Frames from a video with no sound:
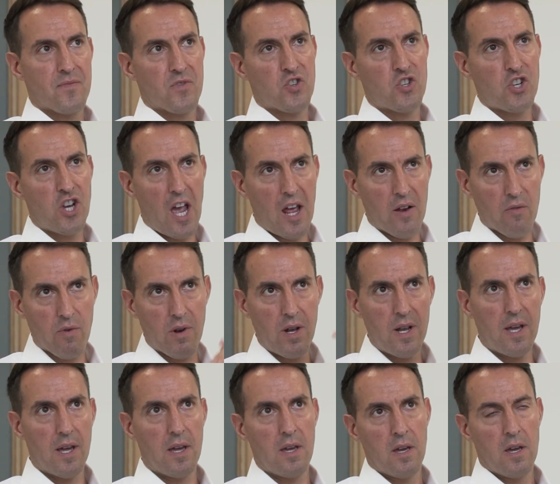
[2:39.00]

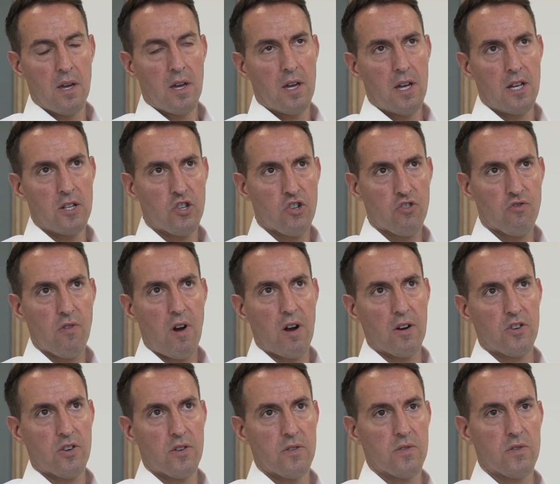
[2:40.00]
generally
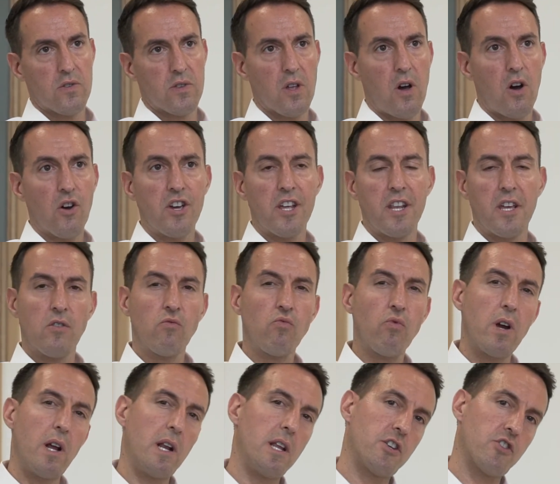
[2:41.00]
instructions start getting
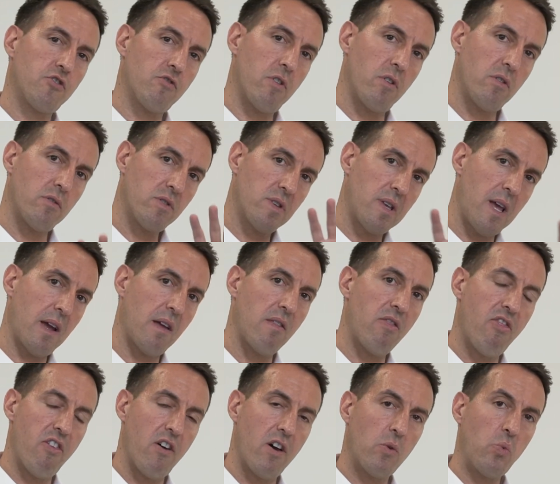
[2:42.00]
really strong second,
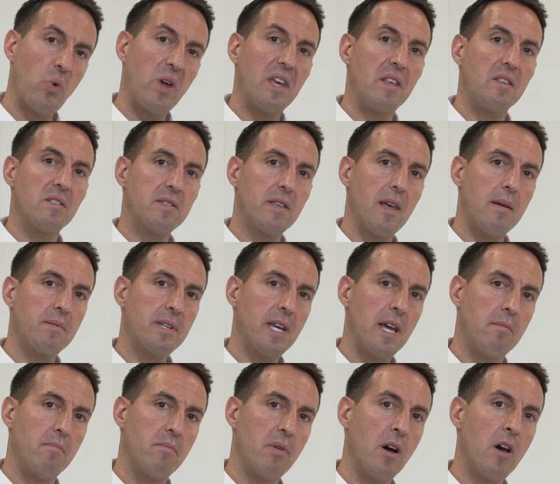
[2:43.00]
third week in
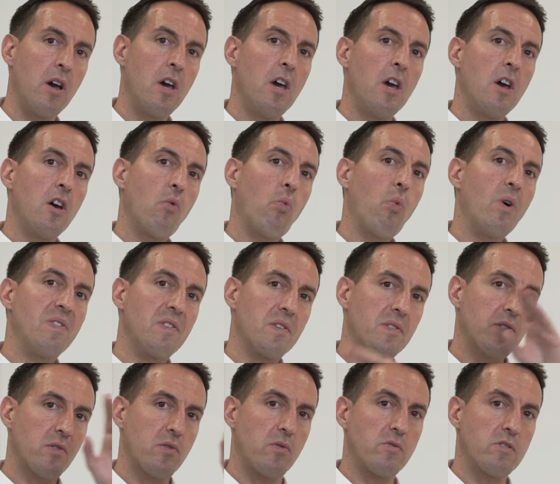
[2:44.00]
September, when the
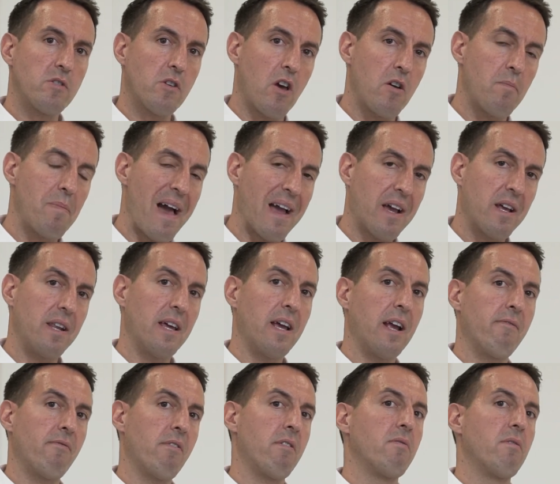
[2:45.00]
schools go back and
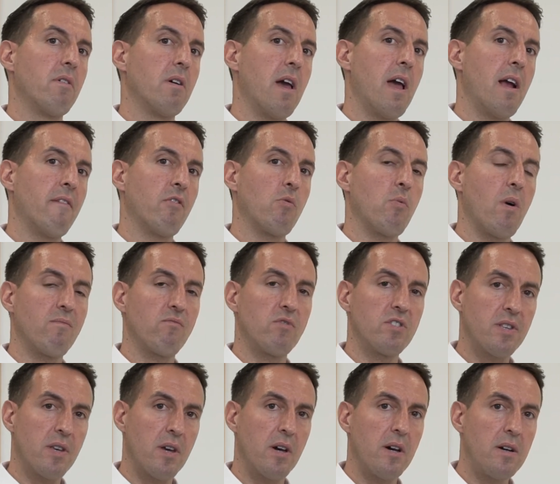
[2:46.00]
everyone
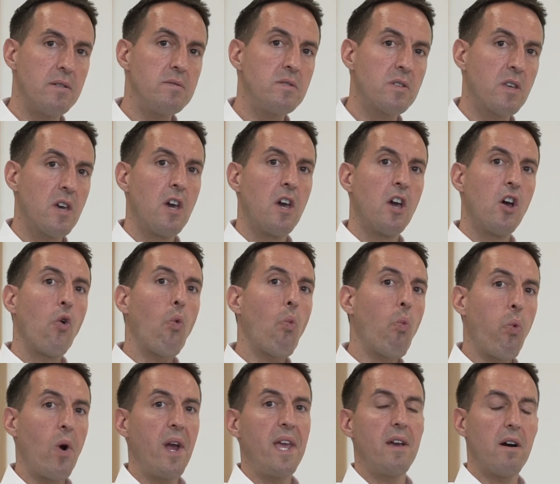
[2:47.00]
returns,
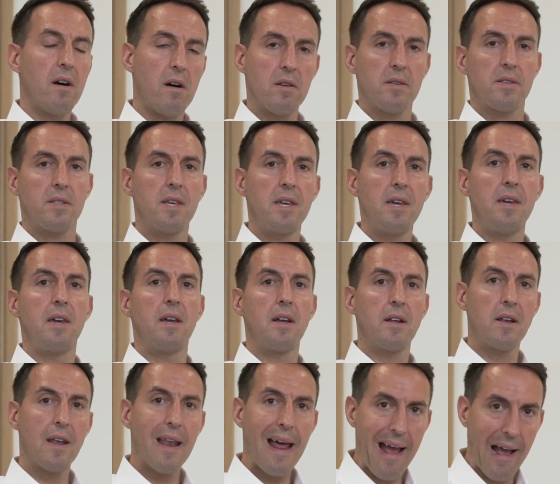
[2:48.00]
we are
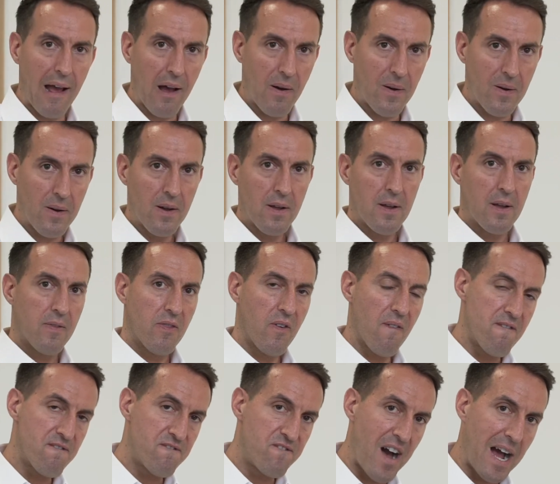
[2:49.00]
seeing now that
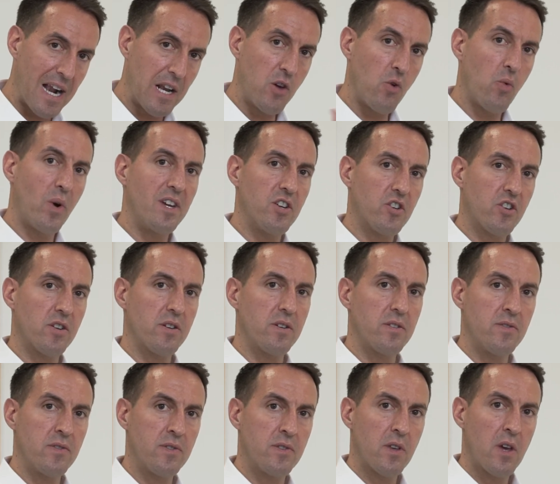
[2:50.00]

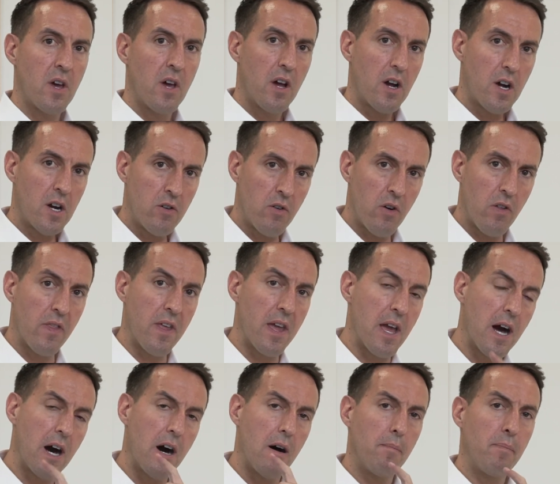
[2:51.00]
valuations are on the
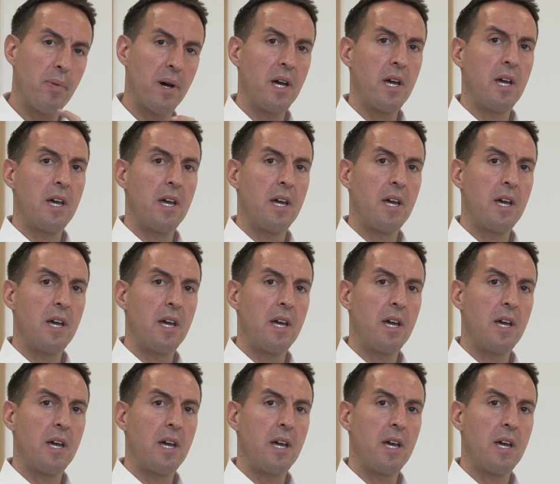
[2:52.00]
up.